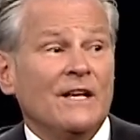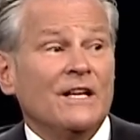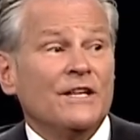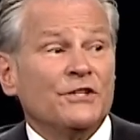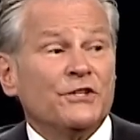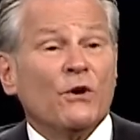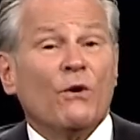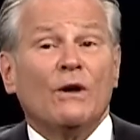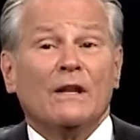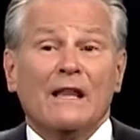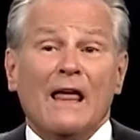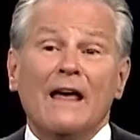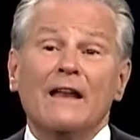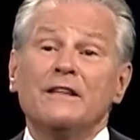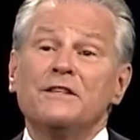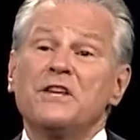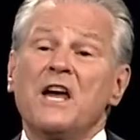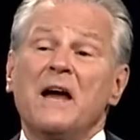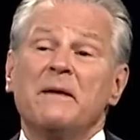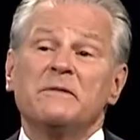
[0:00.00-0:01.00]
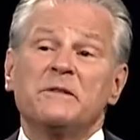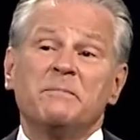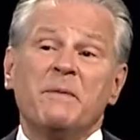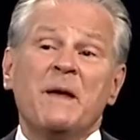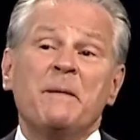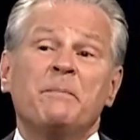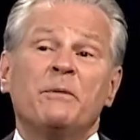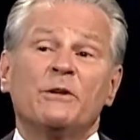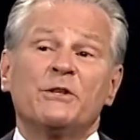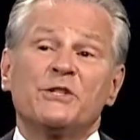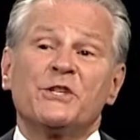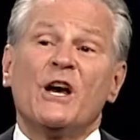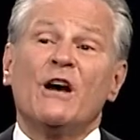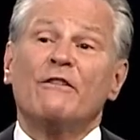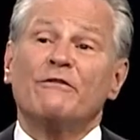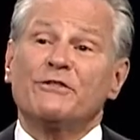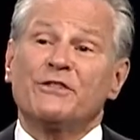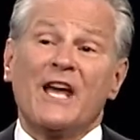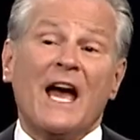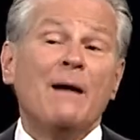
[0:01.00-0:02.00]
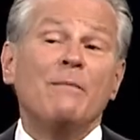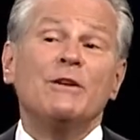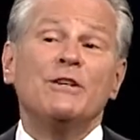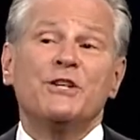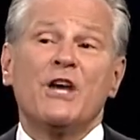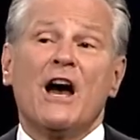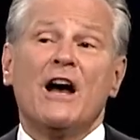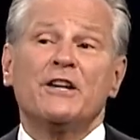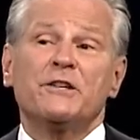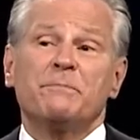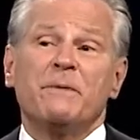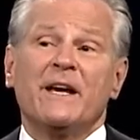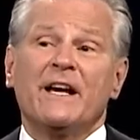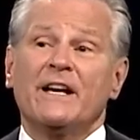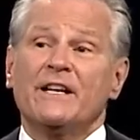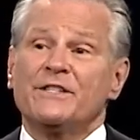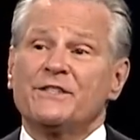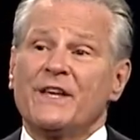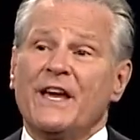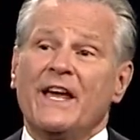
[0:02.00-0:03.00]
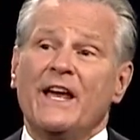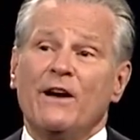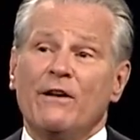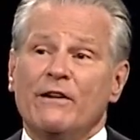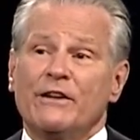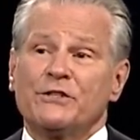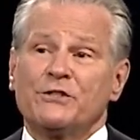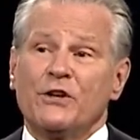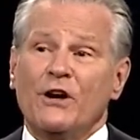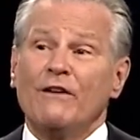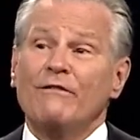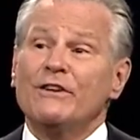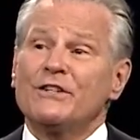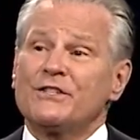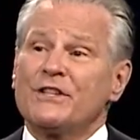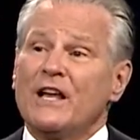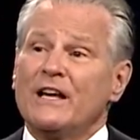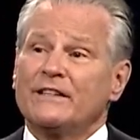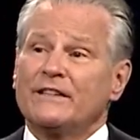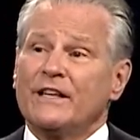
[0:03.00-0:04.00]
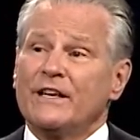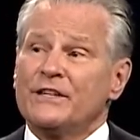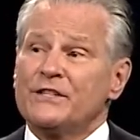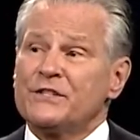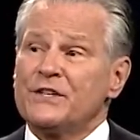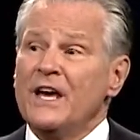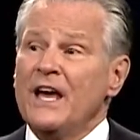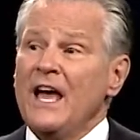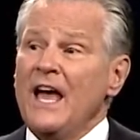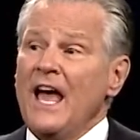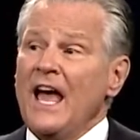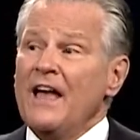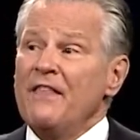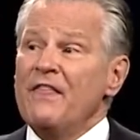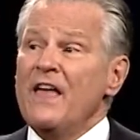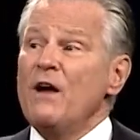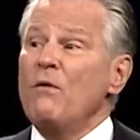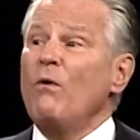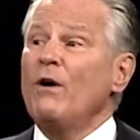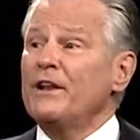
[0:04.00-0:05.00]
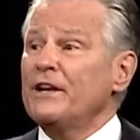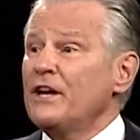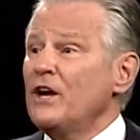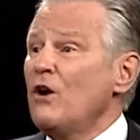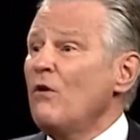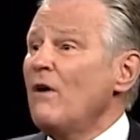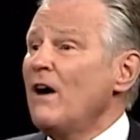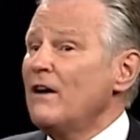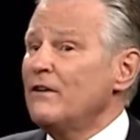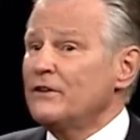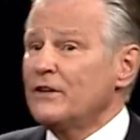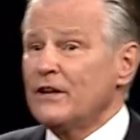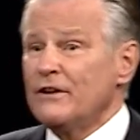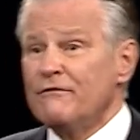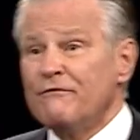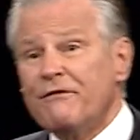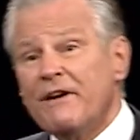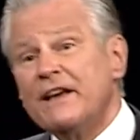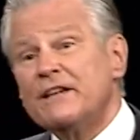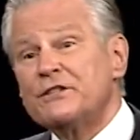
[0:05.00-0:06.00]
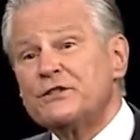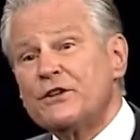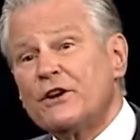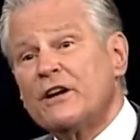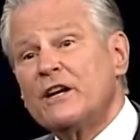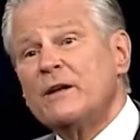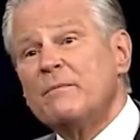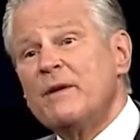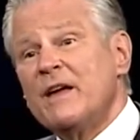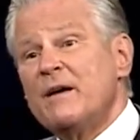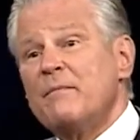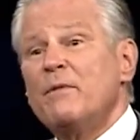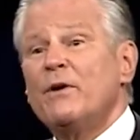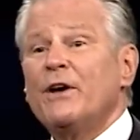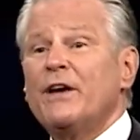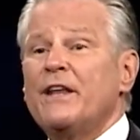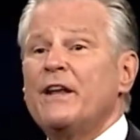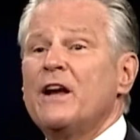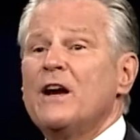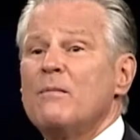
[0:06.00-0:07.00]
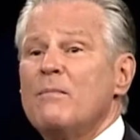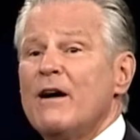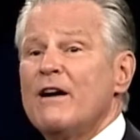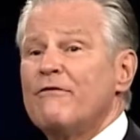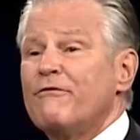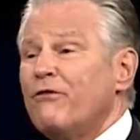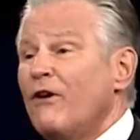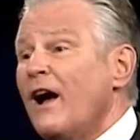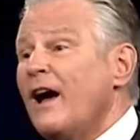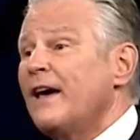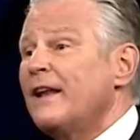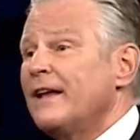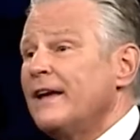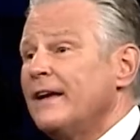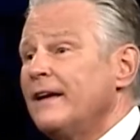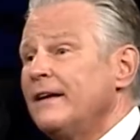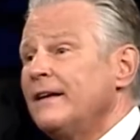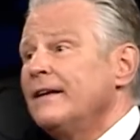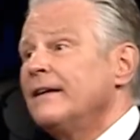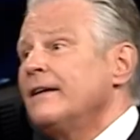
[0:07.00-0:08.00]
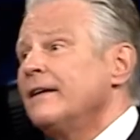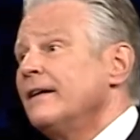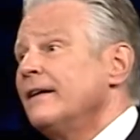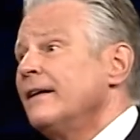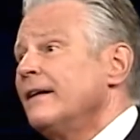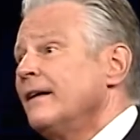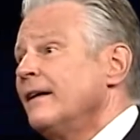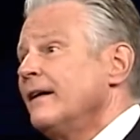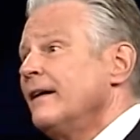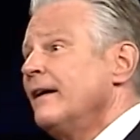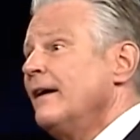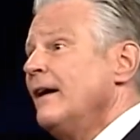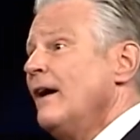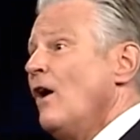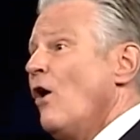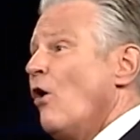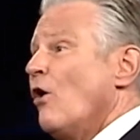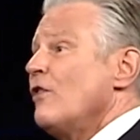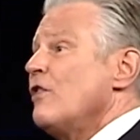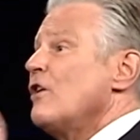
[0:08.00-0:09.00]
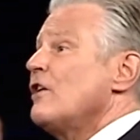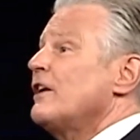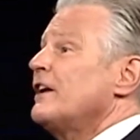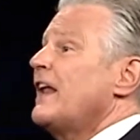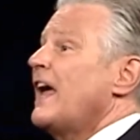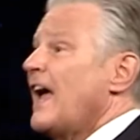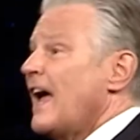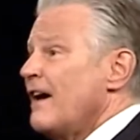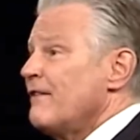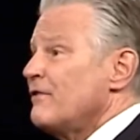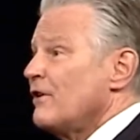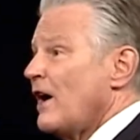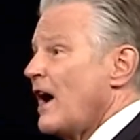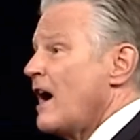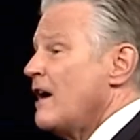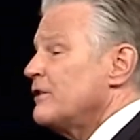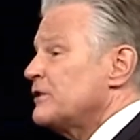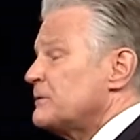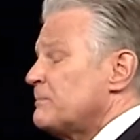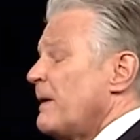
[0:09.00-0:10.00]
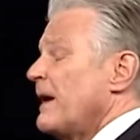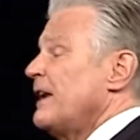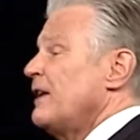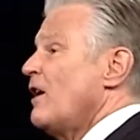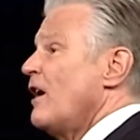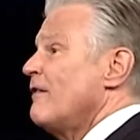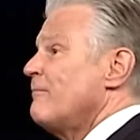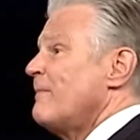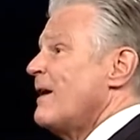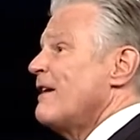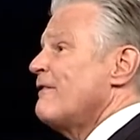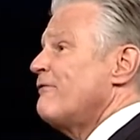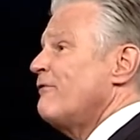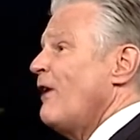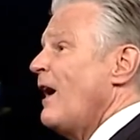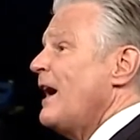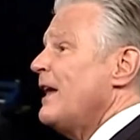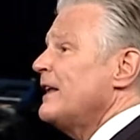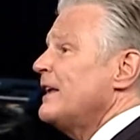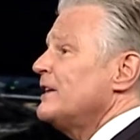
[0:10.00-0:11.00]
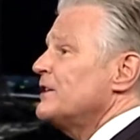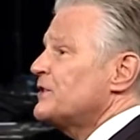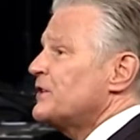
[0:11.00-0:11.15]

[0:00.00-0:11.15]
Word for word: So a lot of times people self-sabotage because they hear a service like this and they want to go out and confess they're going to be a millionaire by Friday, or they're going to have their house paid off by Friday.